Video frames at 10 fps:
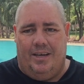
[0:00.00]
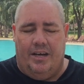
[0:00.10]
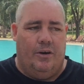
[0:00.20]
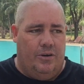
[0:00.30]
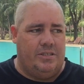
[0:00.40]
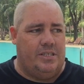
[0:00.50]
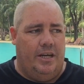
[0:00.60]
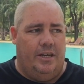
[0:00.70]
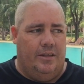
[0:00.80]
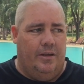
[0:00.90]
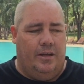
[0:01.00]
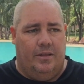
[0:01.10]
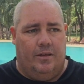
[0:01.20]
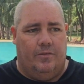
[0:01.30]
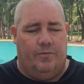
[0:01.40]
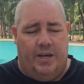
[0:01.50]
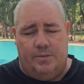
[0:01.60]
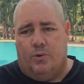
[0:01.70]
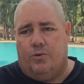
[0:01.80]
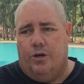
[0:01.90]
you know, and I'll see it in the
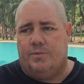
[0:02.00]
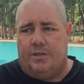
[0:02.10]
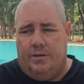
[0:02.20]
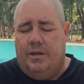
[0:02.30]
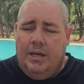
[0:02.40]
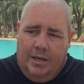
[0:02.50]
Facebook groups, and